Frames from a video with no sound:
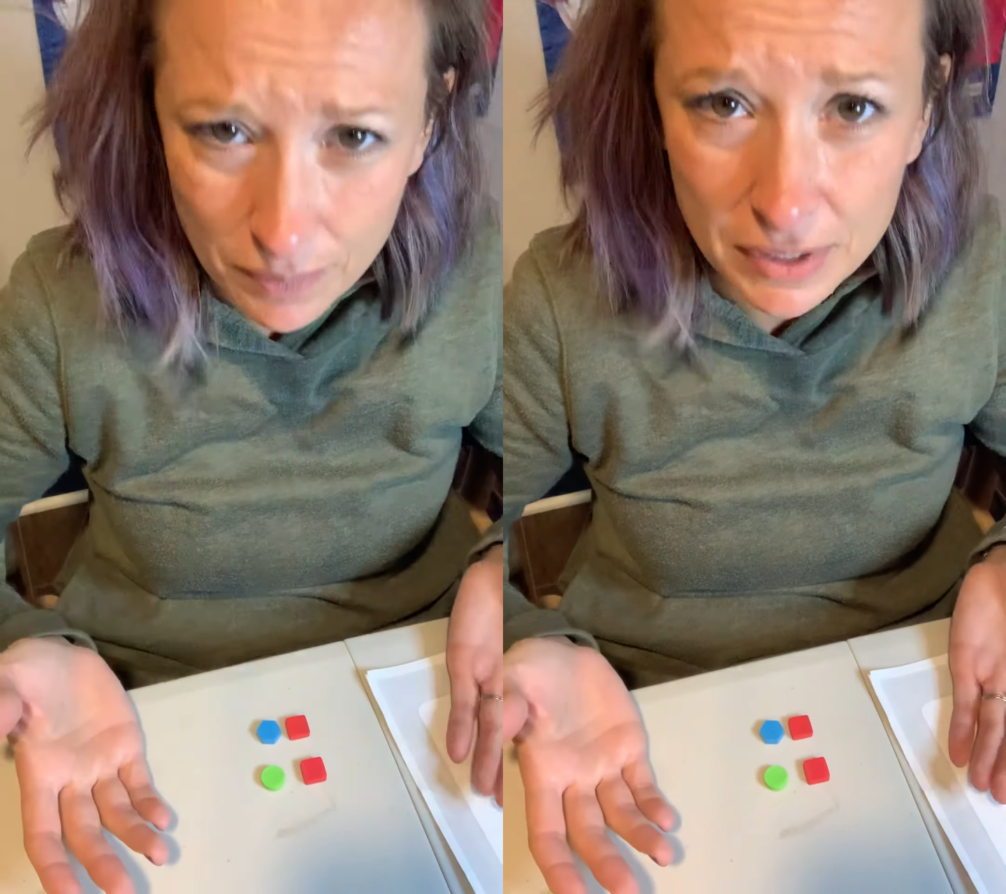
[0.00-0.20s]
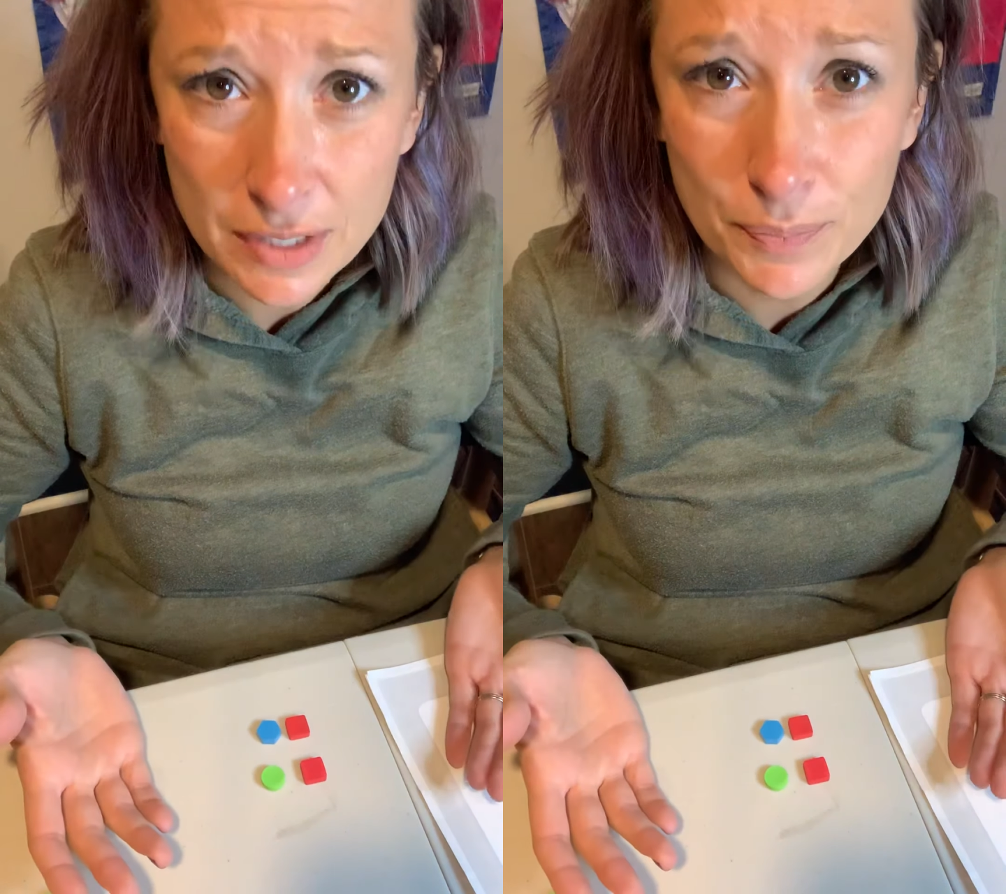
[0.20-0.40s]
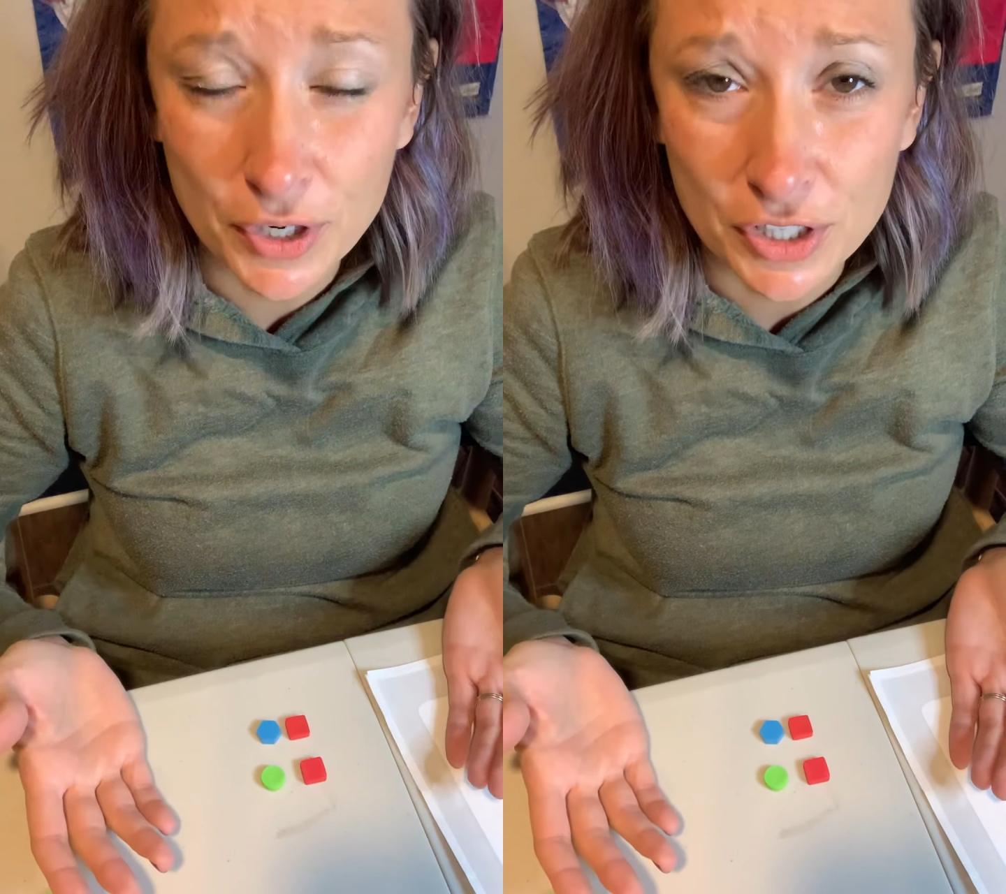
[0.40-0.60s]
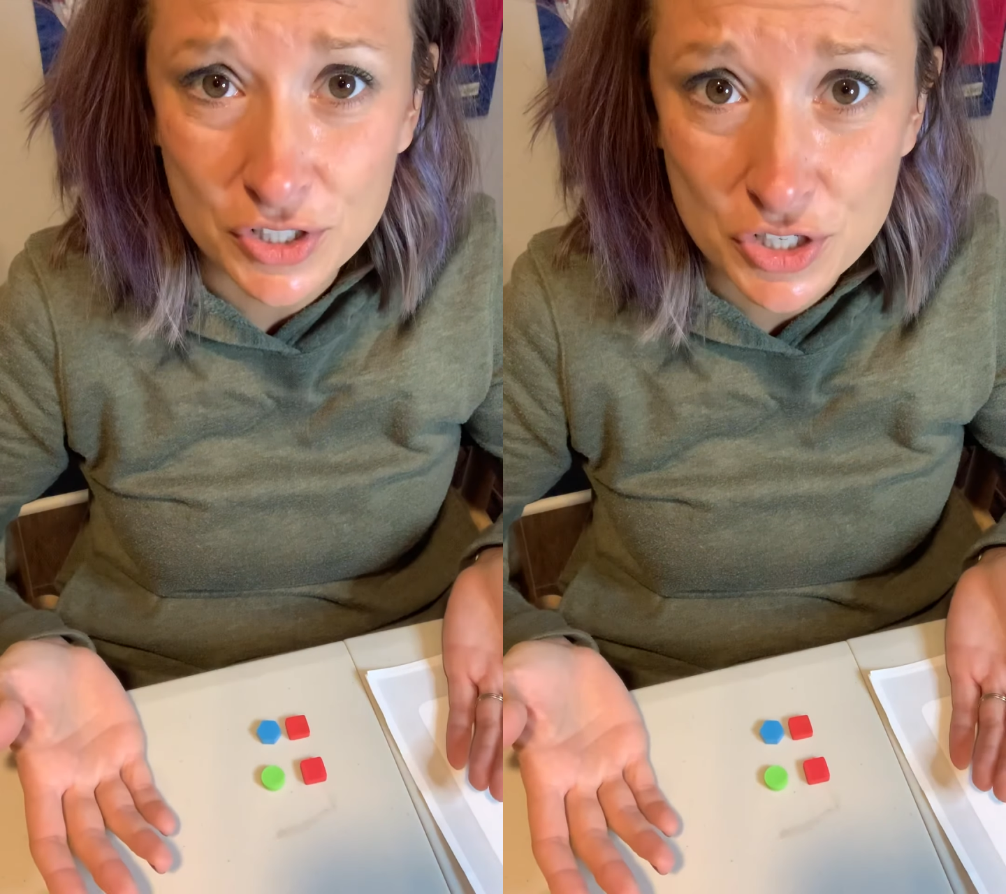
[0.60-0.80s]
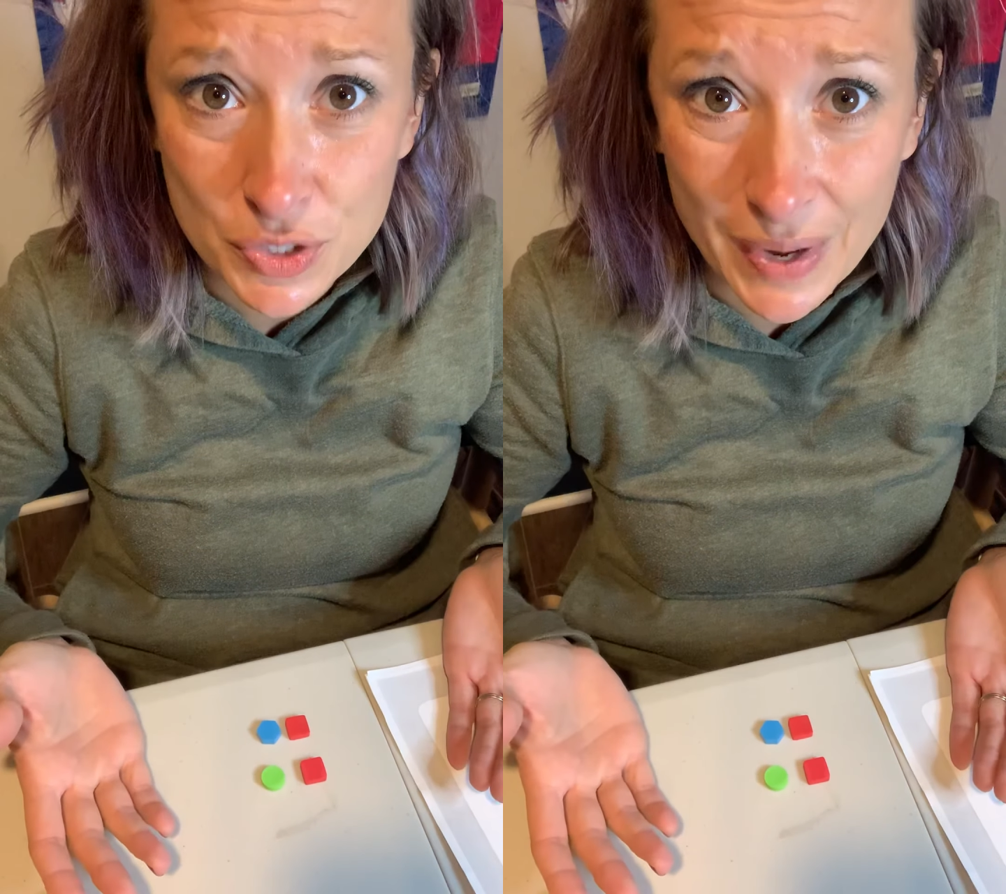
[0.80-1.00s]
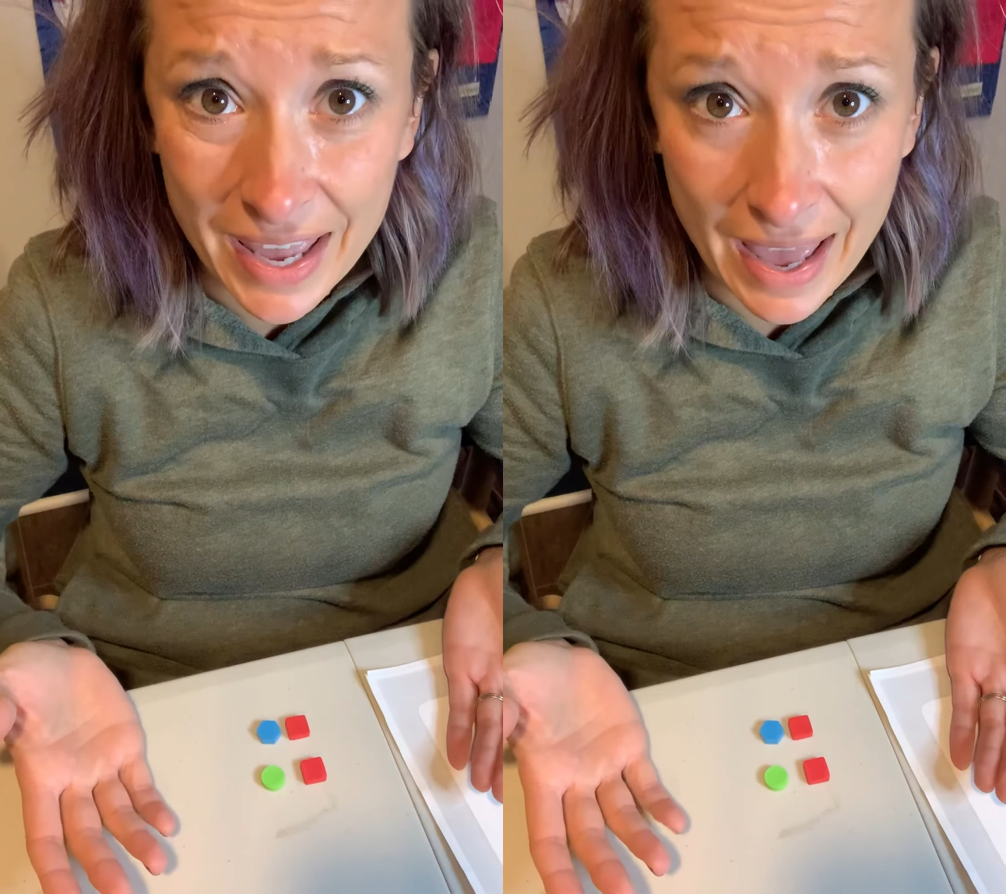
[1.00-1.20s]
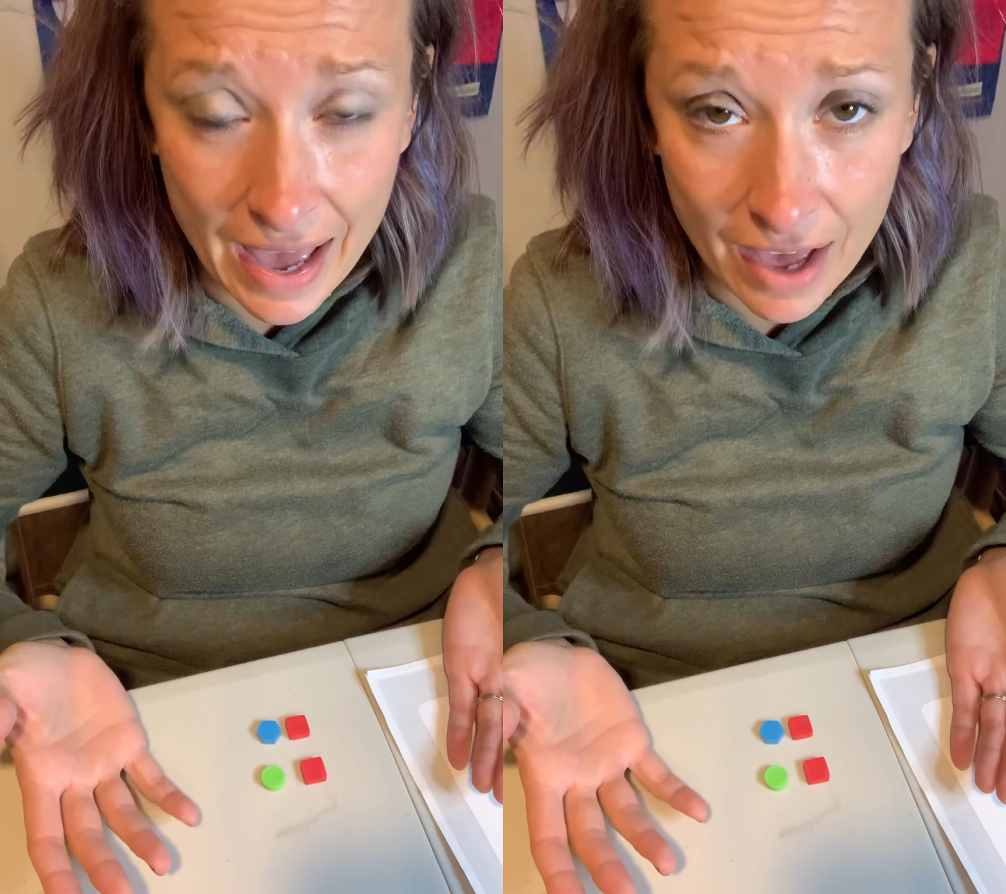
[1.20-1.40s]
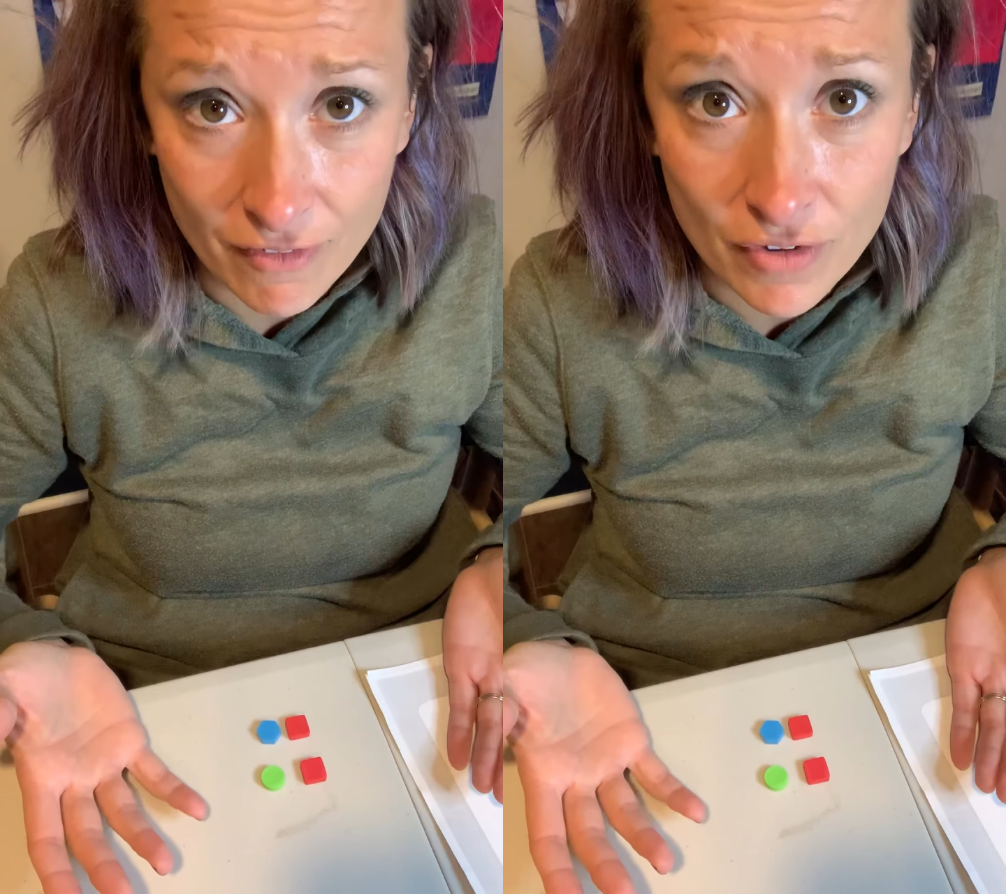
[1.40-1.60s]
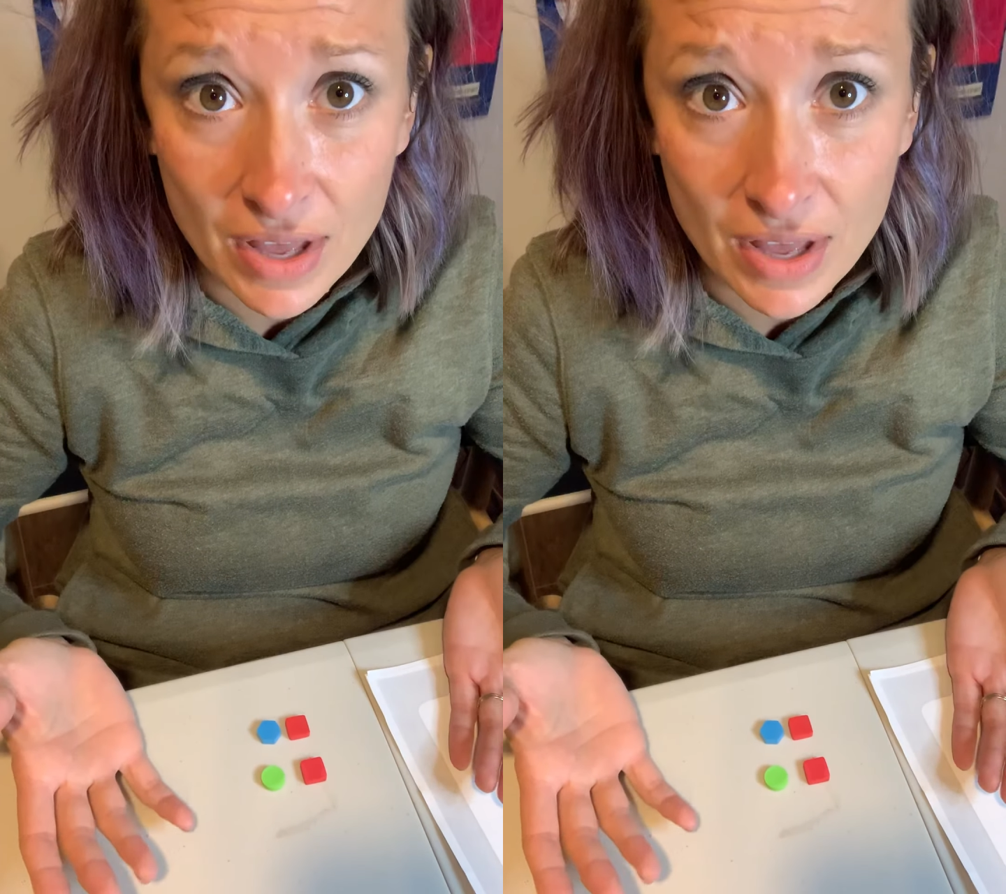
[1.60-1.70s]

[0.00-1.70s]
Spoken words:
many birds do I have